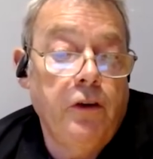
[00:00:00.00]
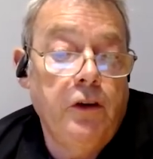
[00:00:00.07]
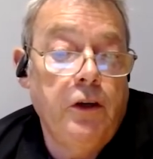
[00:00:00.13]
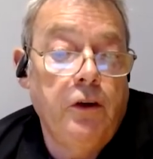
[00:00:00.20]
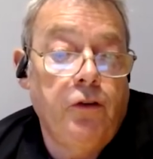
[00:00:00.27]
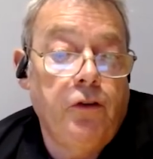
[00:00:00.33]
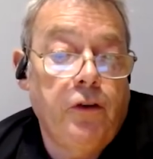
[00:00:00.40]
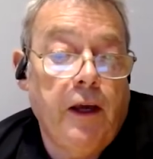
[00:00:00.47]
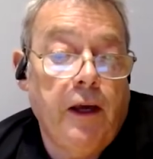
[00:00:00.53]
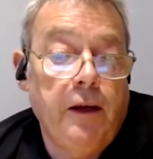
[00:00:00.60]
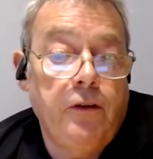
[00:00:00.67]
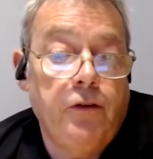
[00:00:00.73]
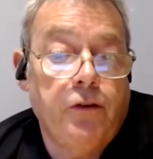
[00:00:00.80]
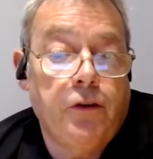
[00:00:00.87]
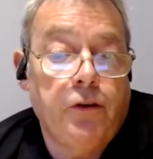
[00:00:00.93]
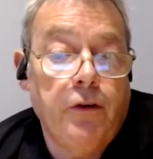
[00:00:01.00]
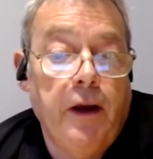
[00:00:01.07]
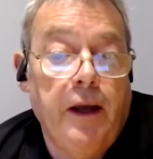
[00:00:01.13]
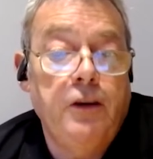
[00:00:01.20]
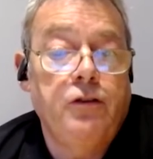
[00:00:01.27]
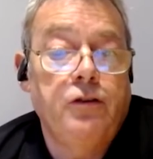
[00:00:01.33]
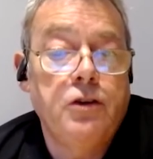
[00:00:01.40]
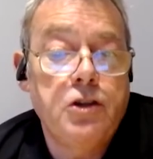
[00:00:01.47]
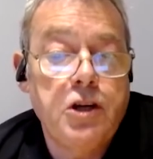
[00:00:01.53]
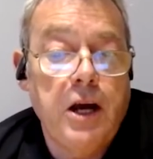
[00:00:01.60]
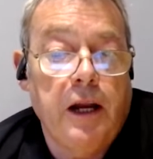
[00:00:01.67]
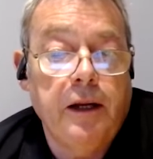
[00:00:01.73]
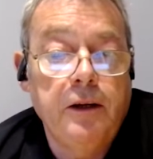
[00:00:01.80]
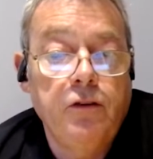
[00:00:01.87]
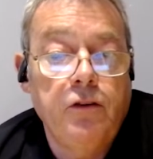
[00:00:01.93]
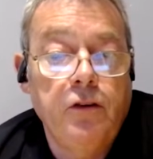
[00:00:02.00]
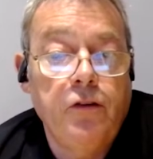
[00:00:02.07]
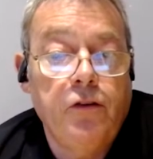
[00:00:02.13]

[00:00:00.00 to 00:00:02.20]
the use case creation challenge